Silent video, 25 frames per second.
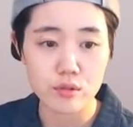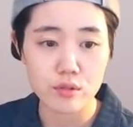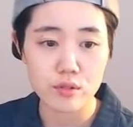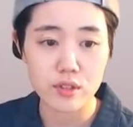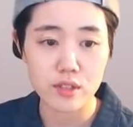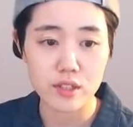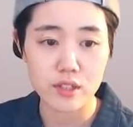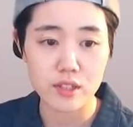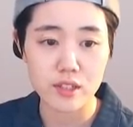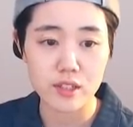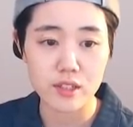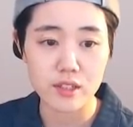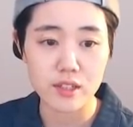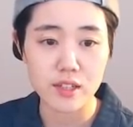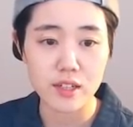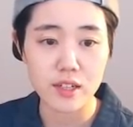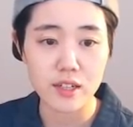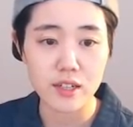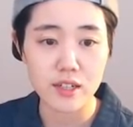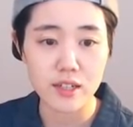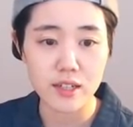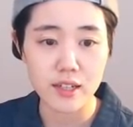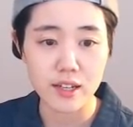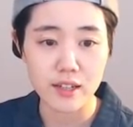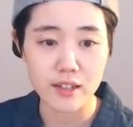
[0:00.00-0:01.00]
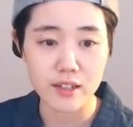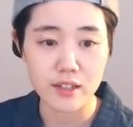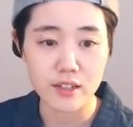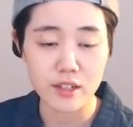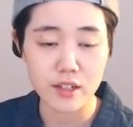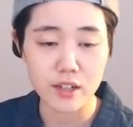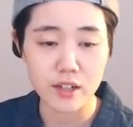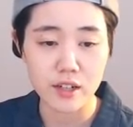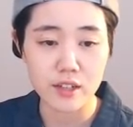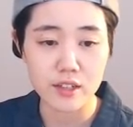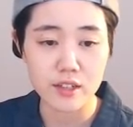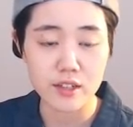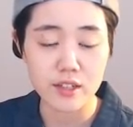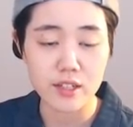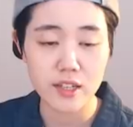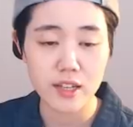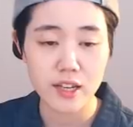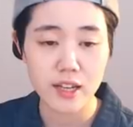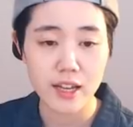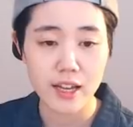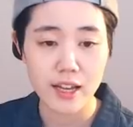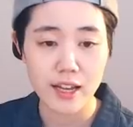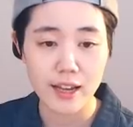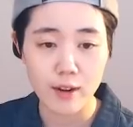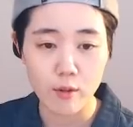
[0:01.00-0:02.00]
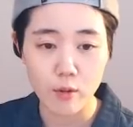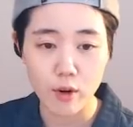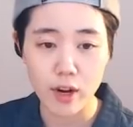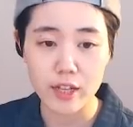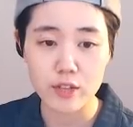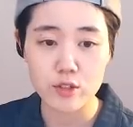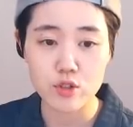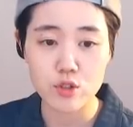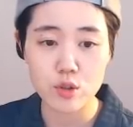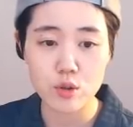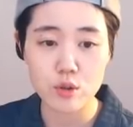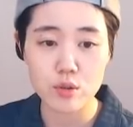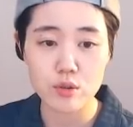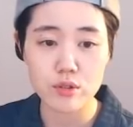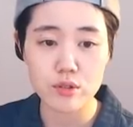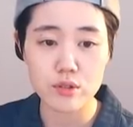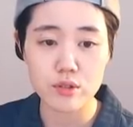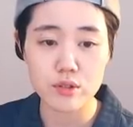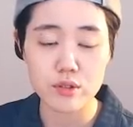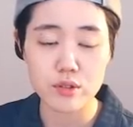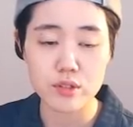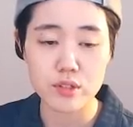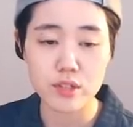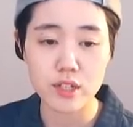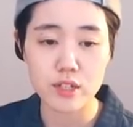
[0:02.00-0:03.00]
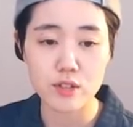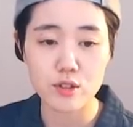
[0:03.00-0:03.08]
Tak tak tak and cut. And white chose